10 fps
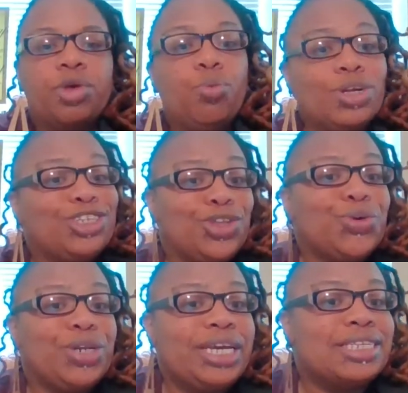which
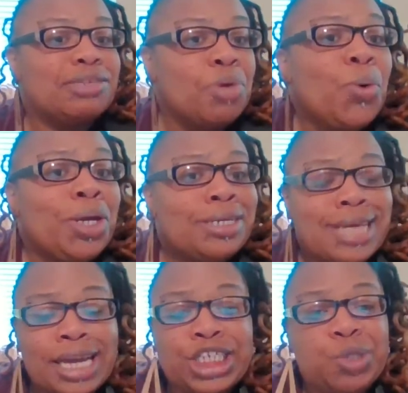third hand smoking is
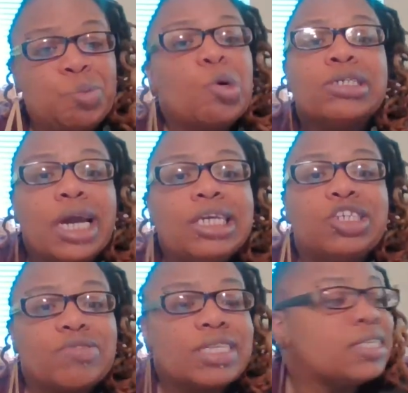actually more
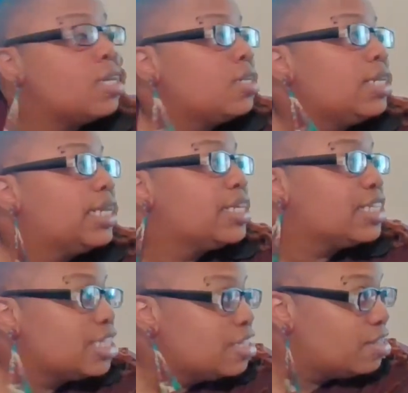dangerous than
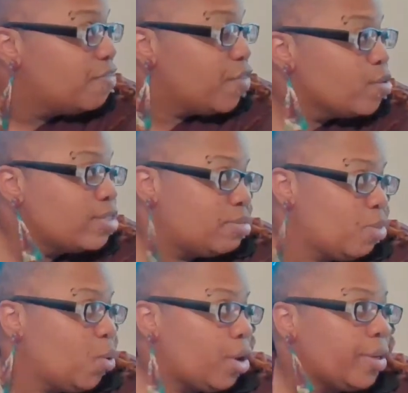the first
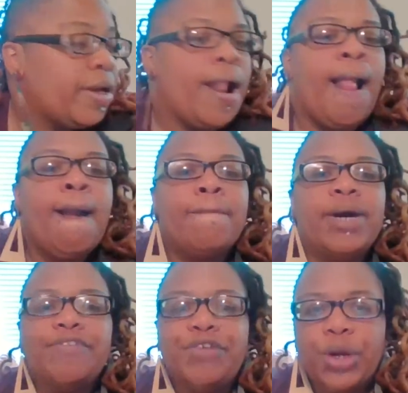smoke.
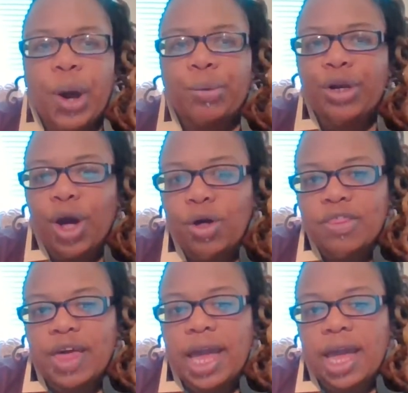But if you don't
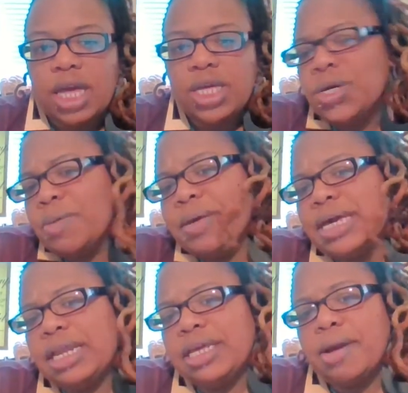know that, you could be
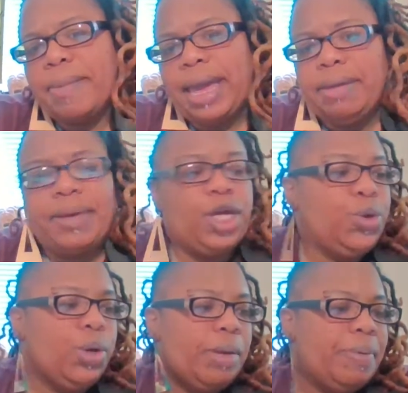killing your baby.
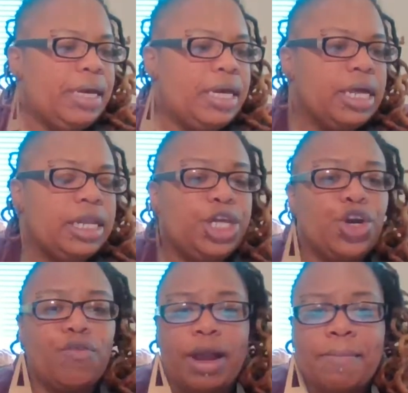You could be killing
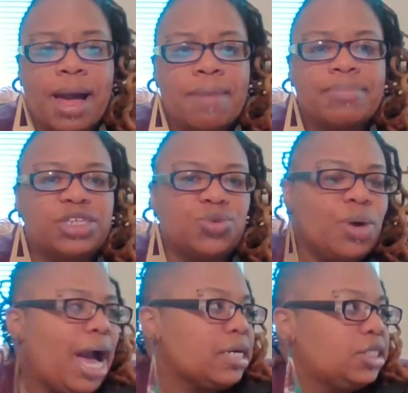your grandmom that's
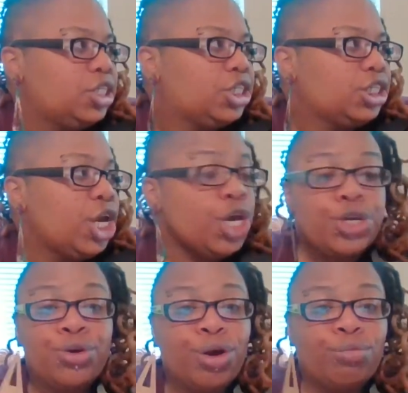on oxygen.
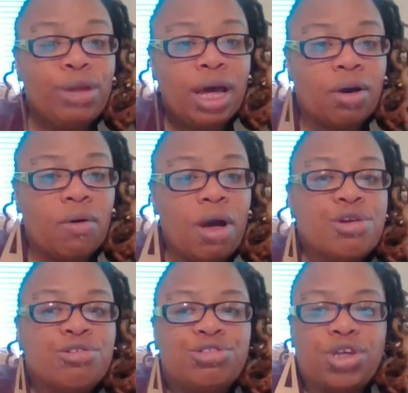You don't know.
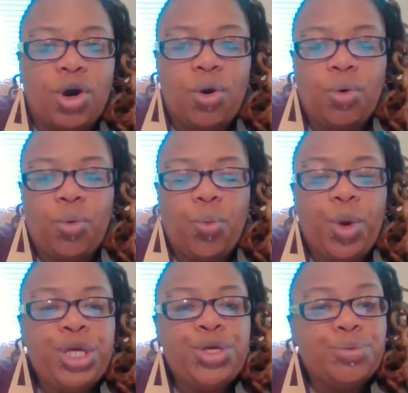So
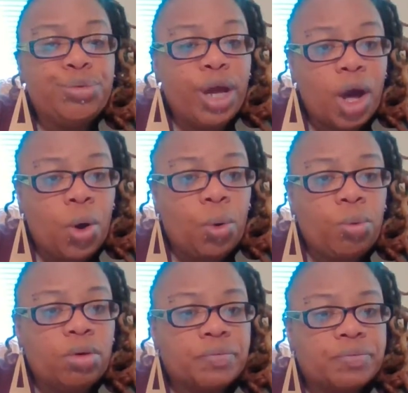when you
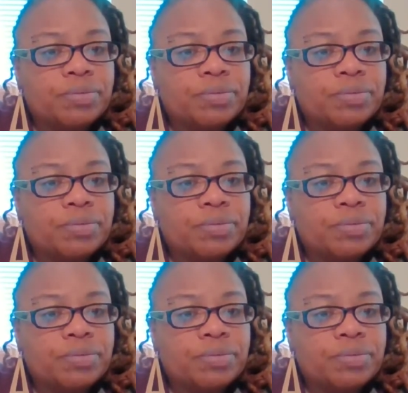know,